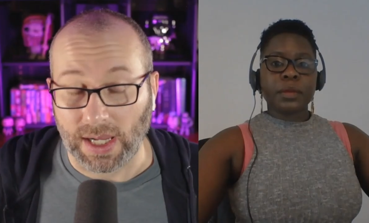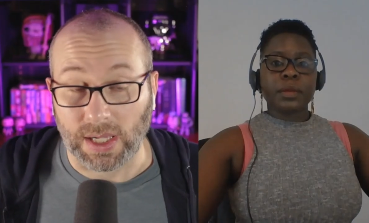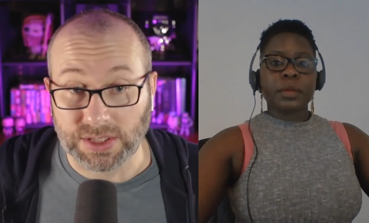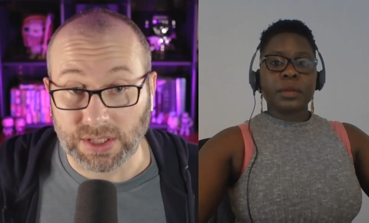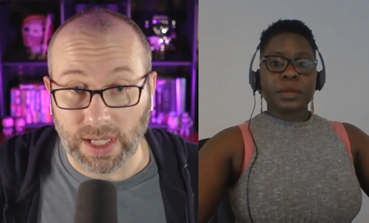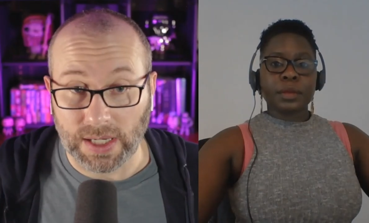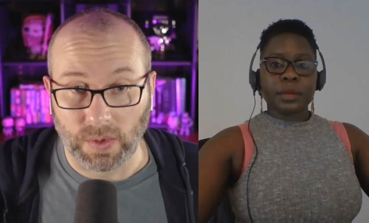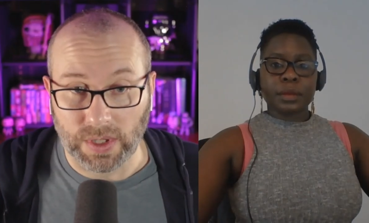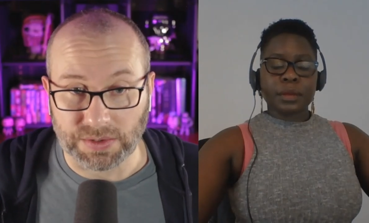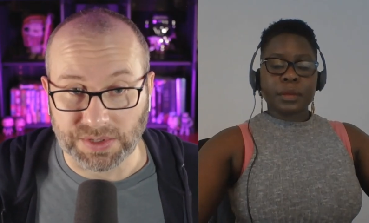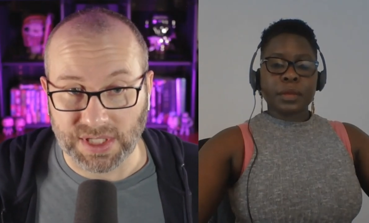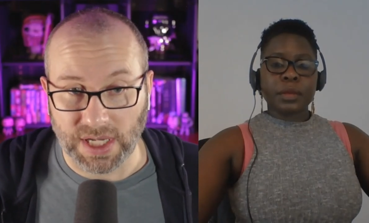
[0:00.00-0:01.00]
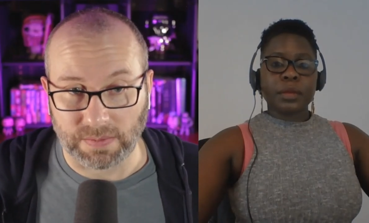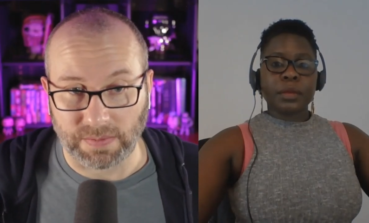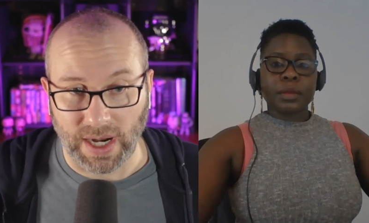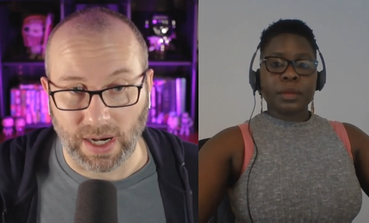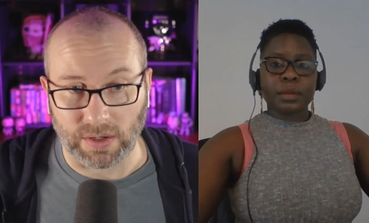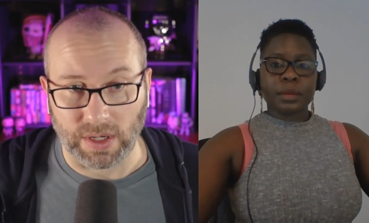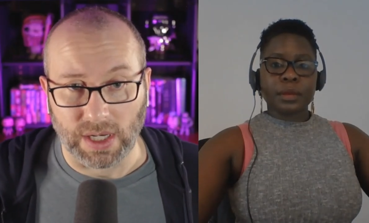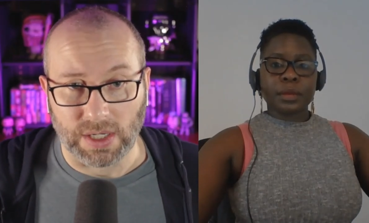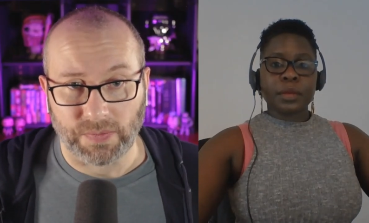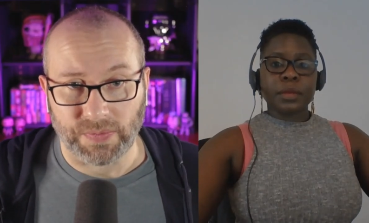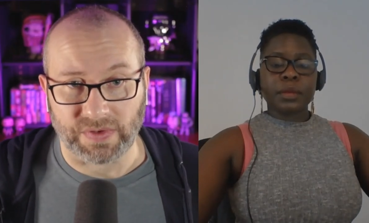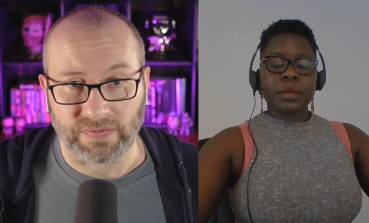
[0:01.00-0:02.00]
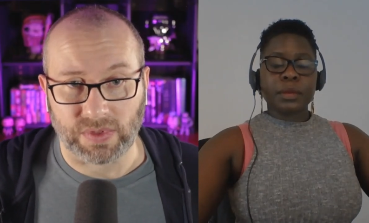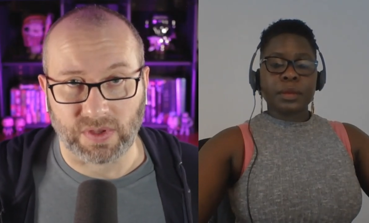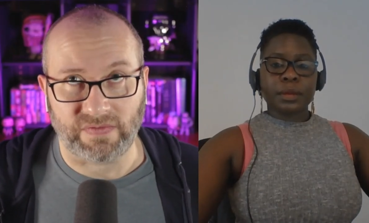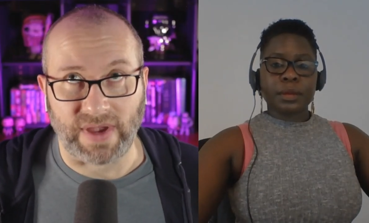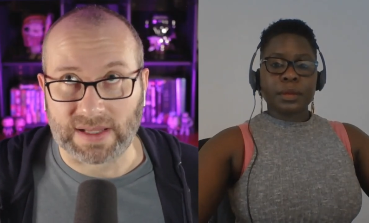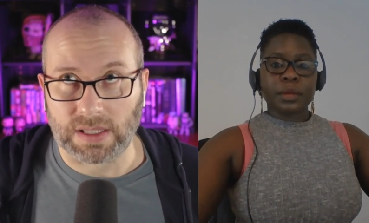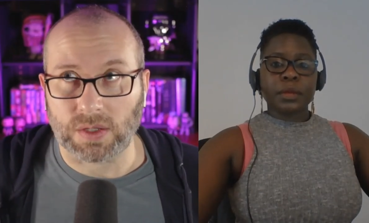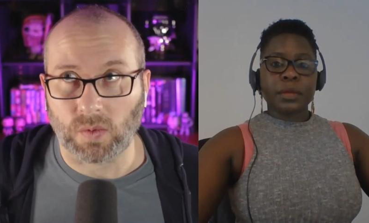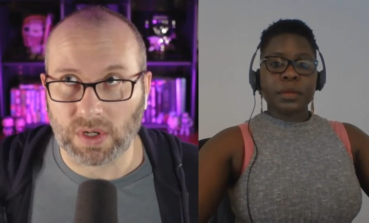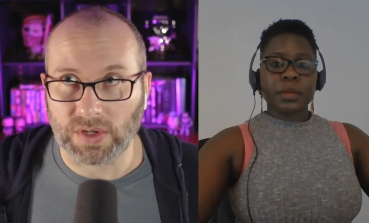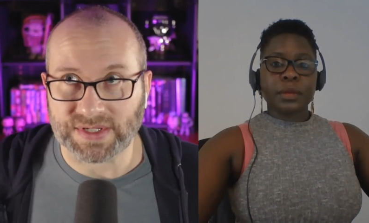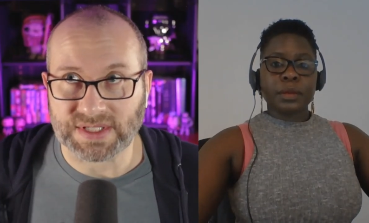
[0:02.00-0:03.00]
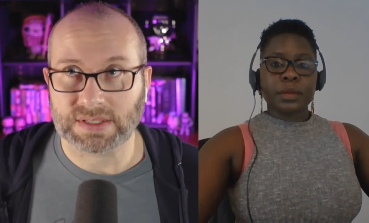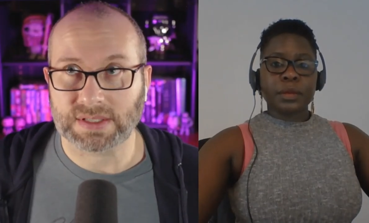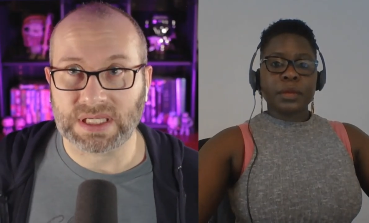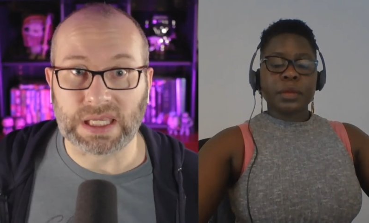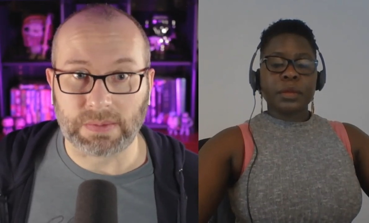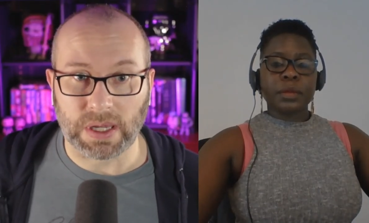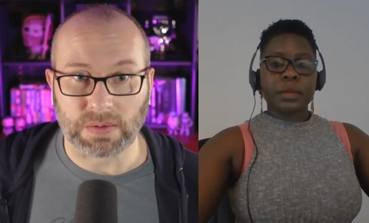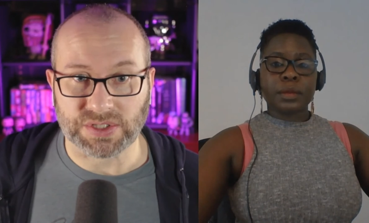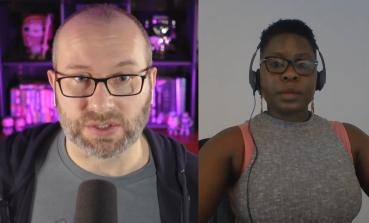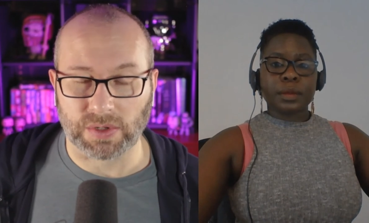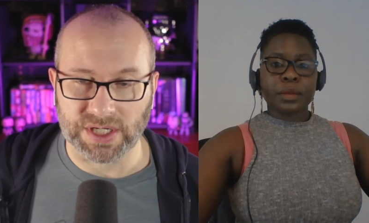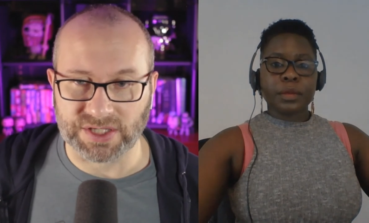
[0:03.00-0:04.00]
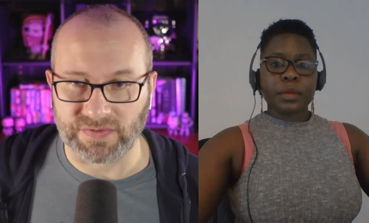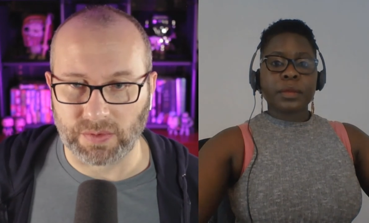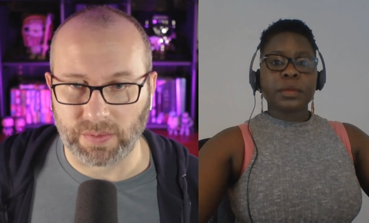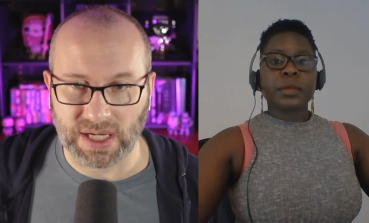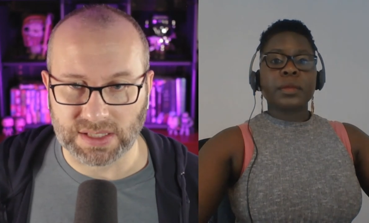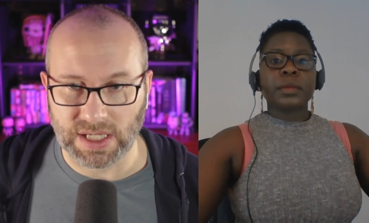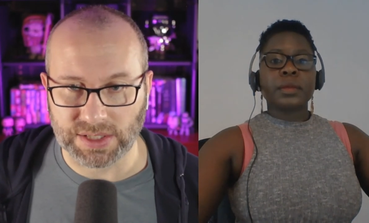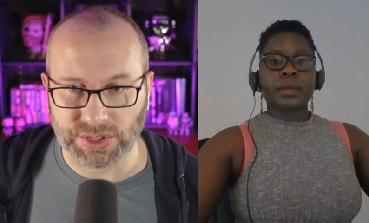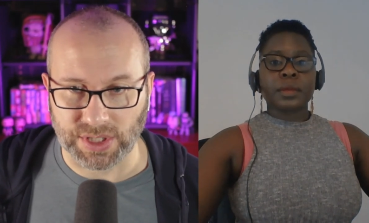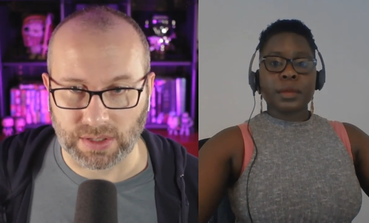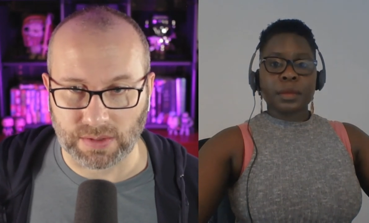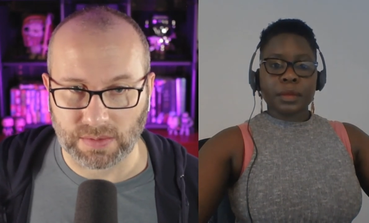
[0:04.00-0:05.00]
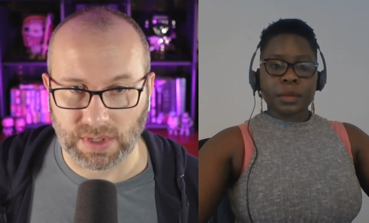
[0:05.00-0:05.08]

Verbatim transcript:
Speaker 1: I also like what you said about the the fact that the world is teeming with stories if you pay attention.